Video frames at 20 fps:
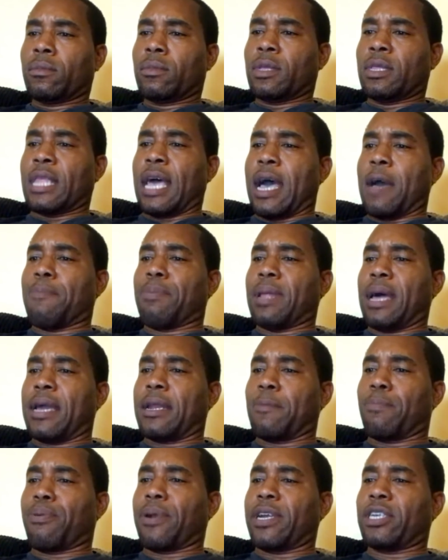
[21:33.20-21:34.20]
Not applying
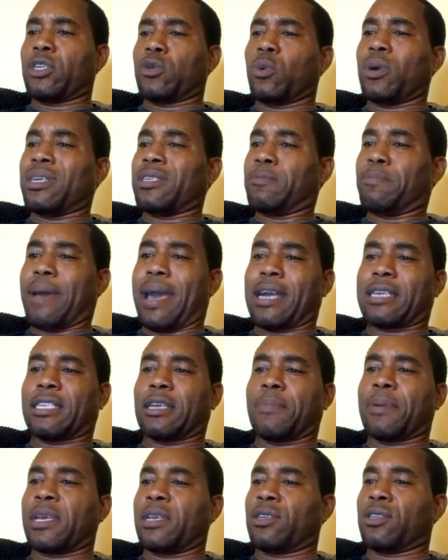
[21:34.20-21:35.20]
the pressure where his back is
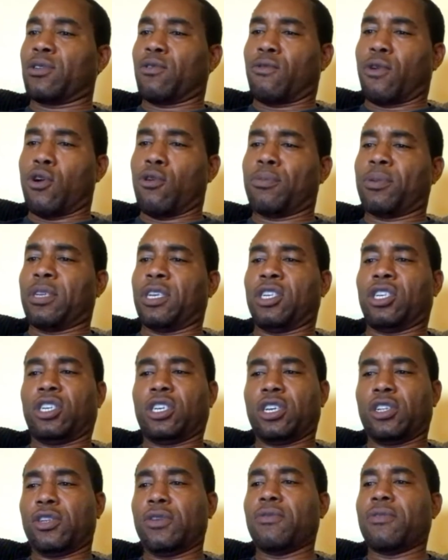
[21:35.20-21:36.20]
up against the ropes. He
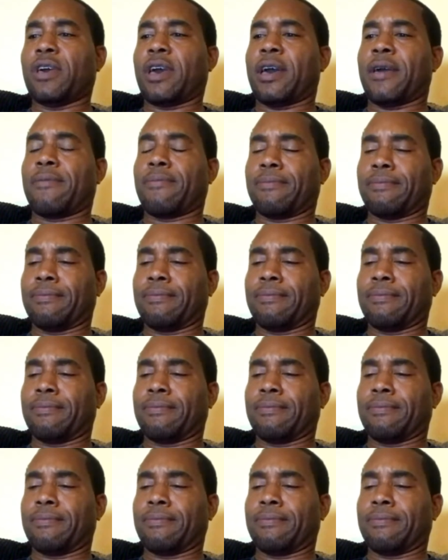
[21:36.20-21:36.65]
should do that.